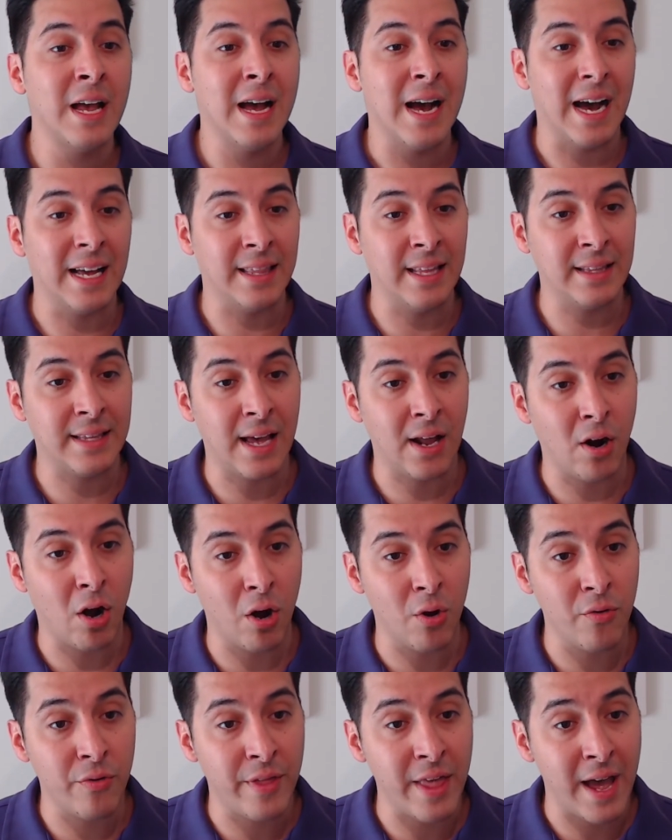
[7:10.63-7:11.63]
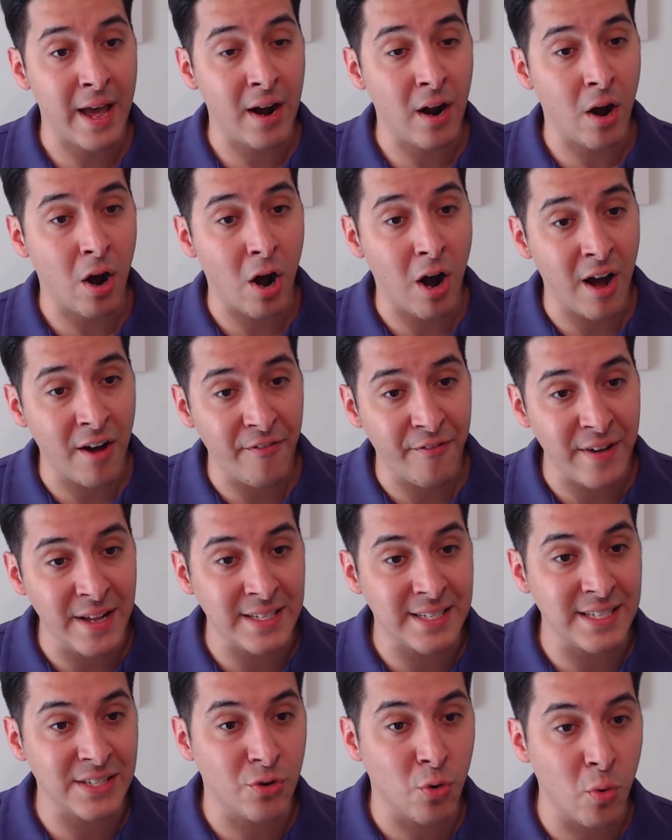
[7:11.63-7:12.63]
I think that
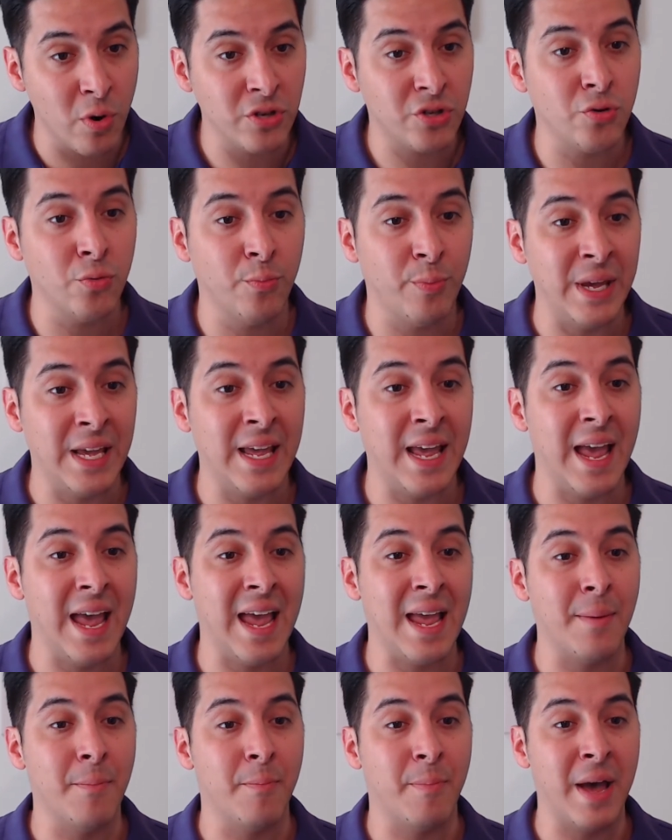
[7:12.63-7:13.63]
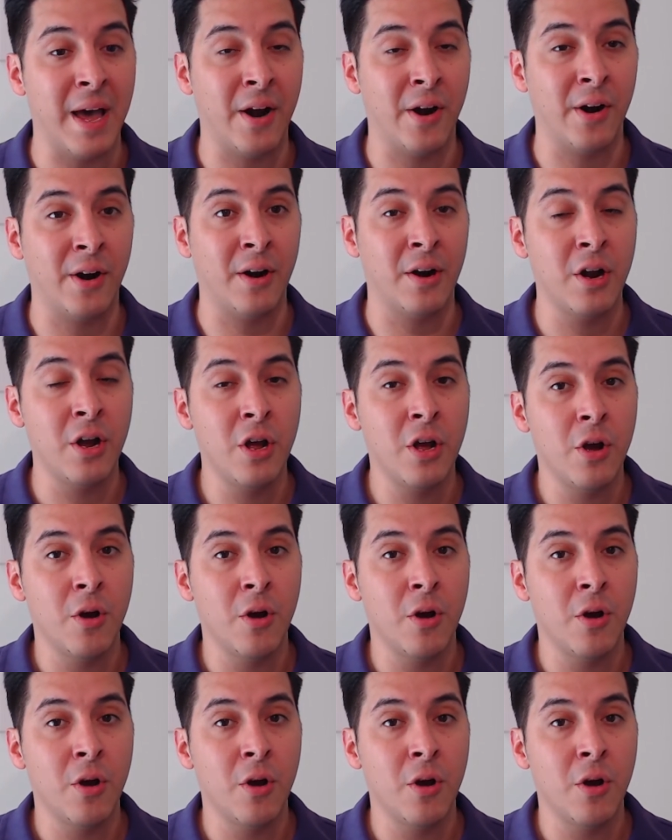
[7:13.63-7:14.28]
offense is going to be a better,